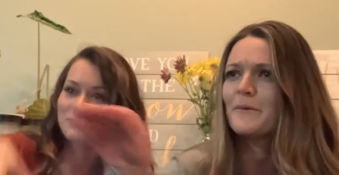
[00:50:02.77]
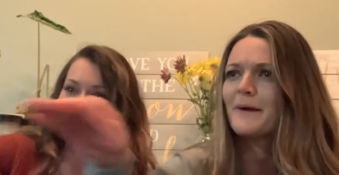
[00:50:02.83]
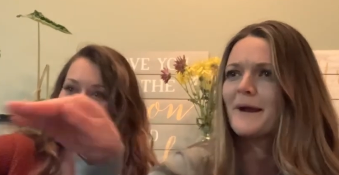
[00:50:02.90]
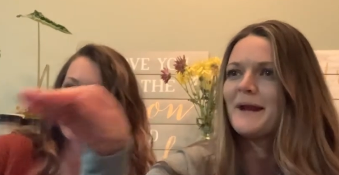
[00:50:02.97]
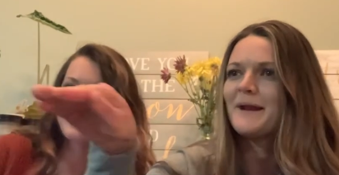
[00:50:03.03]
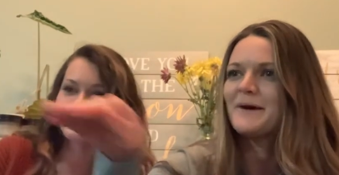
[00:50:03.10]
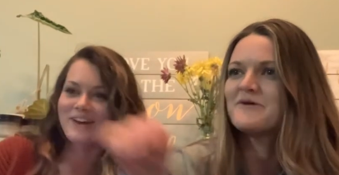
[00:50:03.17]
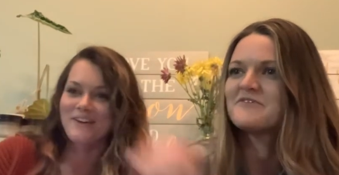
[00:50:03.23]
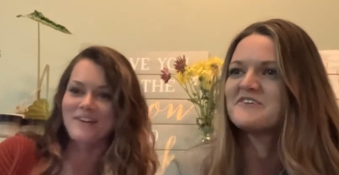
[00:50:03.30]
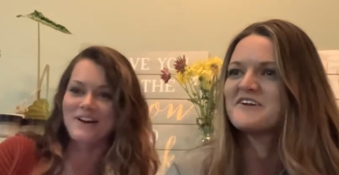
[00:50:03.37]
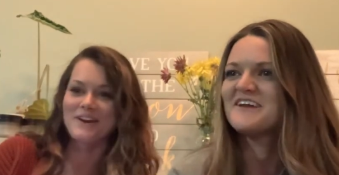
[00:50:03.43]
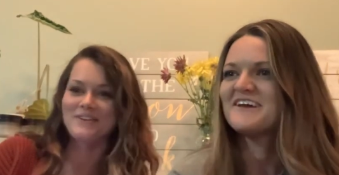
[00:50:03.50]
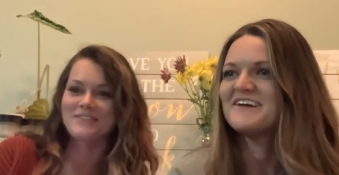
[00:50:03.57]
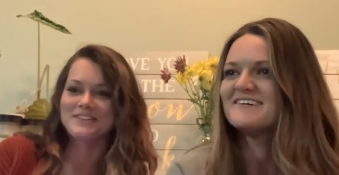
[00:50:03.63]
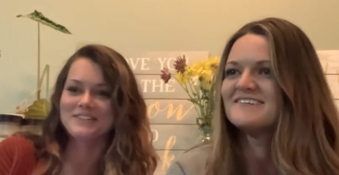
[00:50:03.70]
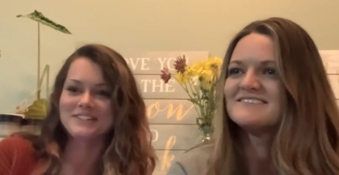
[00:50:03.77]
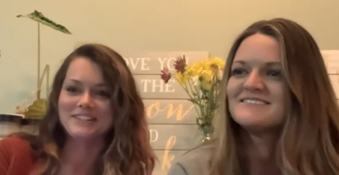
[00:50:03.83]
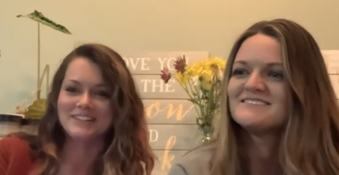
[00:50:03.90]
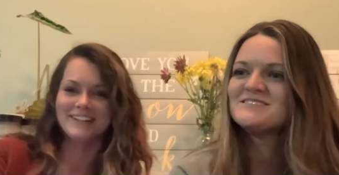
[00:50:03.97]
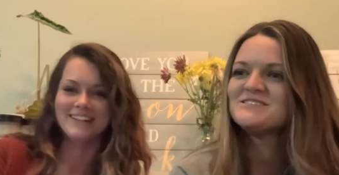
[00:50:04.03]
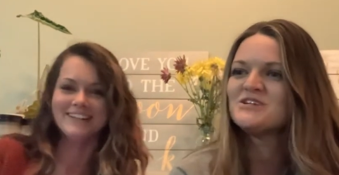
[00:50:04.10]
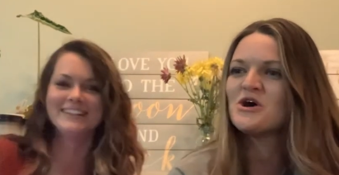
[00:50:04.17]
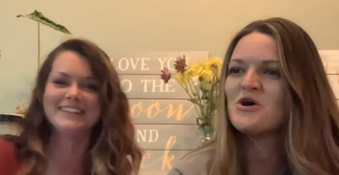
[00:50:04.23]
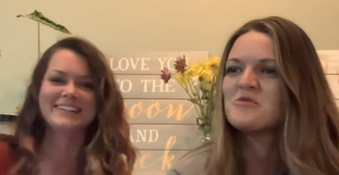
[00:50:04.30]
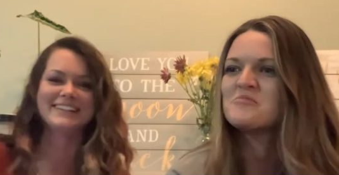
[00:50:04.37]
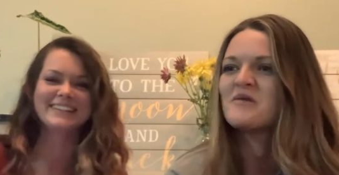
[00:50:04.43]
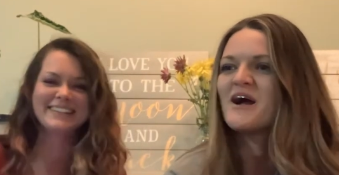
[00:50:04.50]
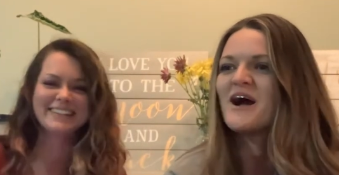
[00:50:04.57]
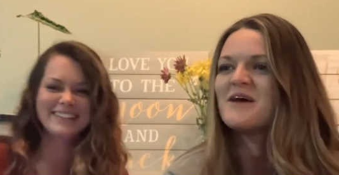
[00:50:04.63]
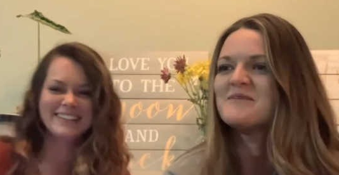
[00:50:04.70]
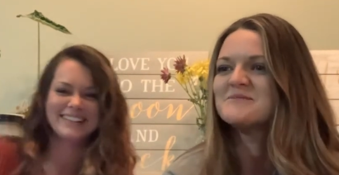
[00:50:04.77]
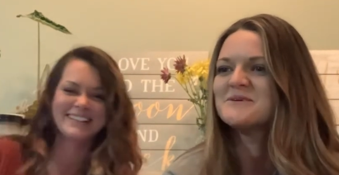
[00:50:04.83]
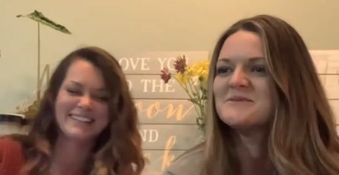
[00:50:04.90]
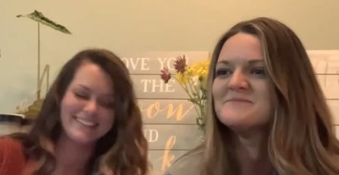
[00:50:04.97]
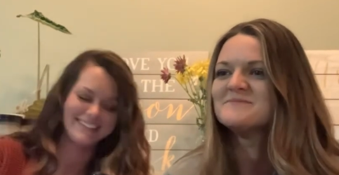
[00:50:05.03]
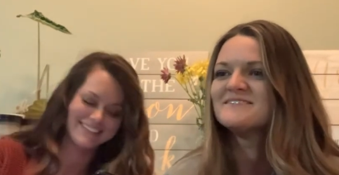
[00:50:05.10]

Speaker 1: right, we'll over, right to over, to you. No problem.